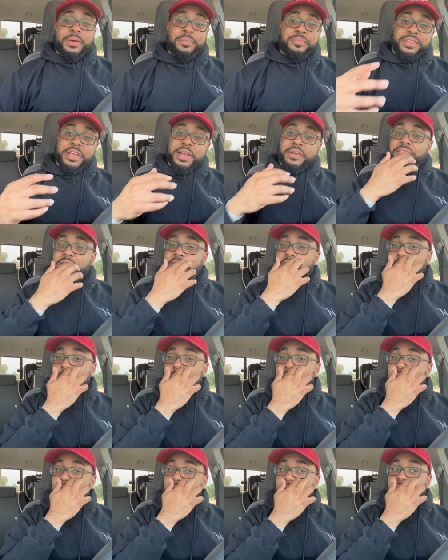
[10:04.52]
I'm definitely gonna
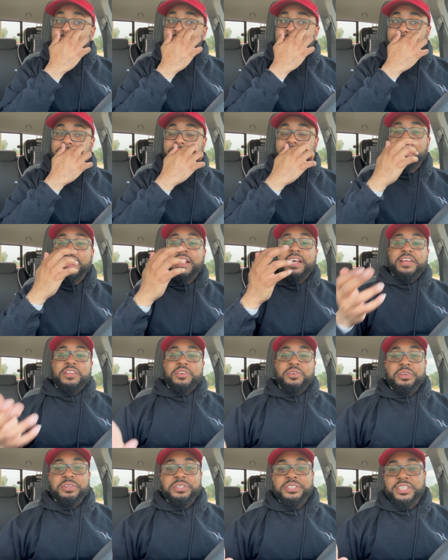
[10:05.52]
be doing pastas.
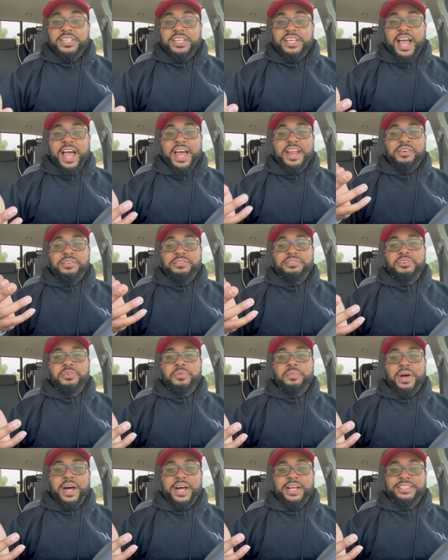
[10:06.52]
Usually I don't do
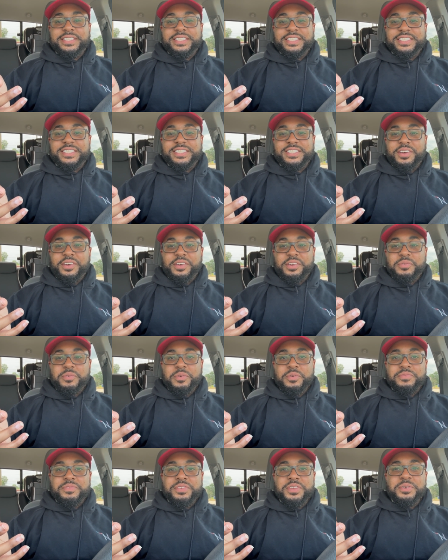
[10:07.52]
pastas on a
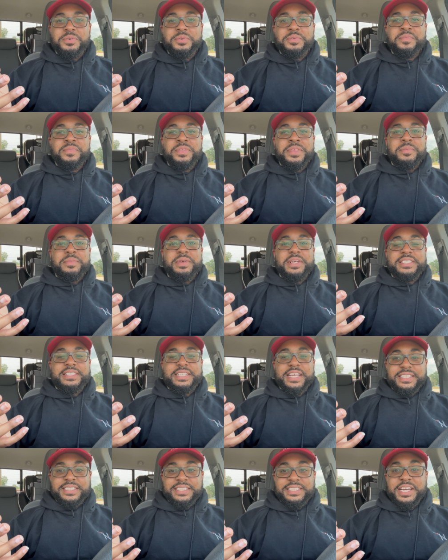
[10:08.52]
review because
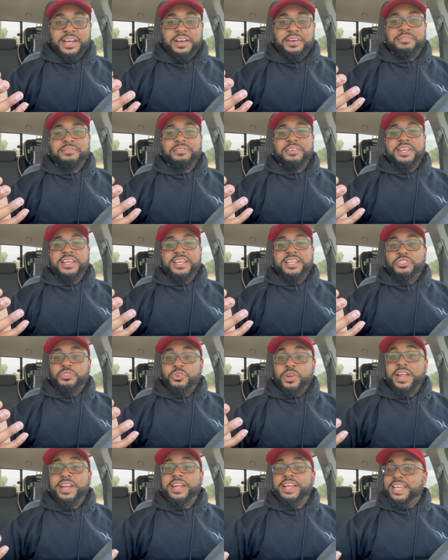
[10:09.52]
that stuff,
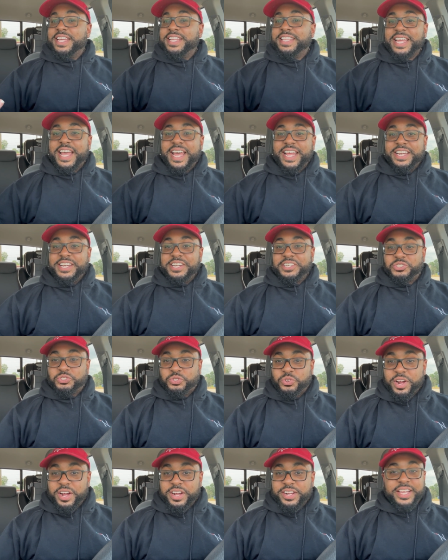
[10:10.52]
trying to eat that in the
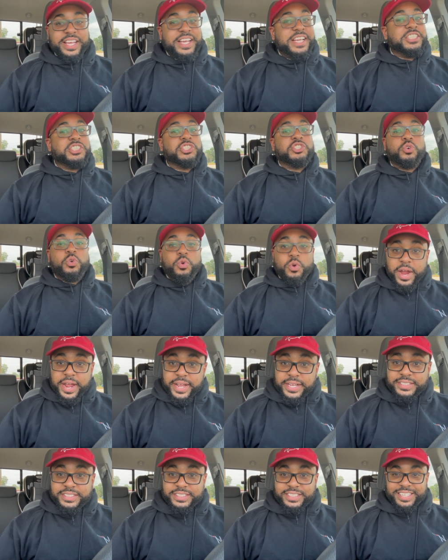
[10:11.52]
truck is
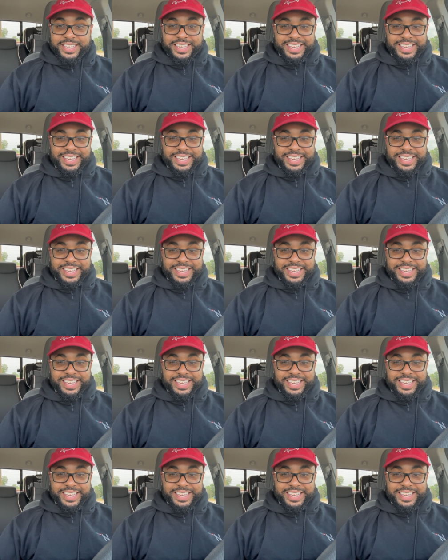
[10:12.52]
crazy.